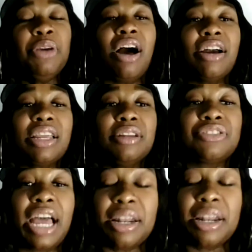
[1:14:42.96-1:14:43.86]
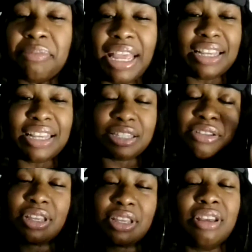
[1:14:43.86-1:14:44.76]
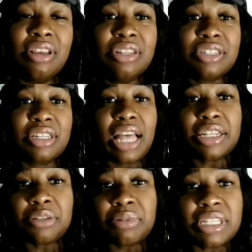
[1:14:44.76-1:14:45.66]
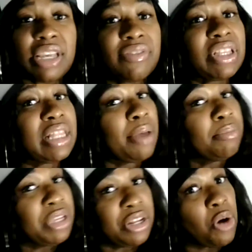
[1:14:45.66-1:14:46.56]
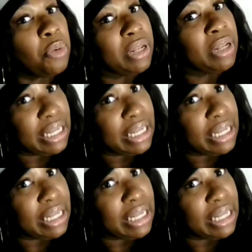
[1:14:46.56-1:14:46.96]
you all can try to make it to the July 27th. Let me know, please.